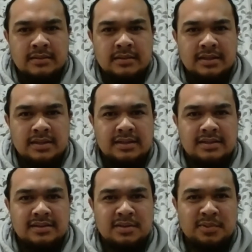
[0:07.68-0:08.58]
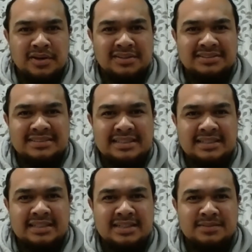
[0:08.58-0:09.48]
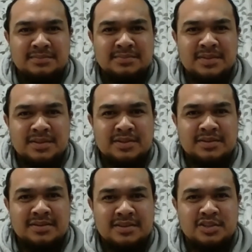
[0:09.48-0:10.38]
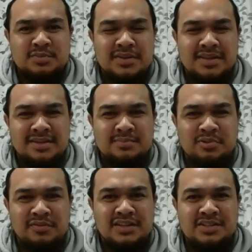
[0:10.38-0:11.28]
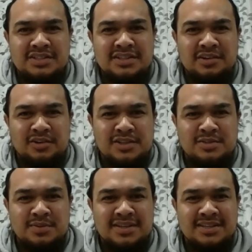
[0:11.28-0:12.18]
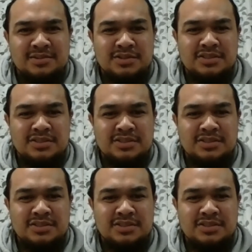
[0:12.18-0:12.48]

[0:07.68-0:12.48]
Yeah, hey brother. Good to be here. Privilege and honor to be here.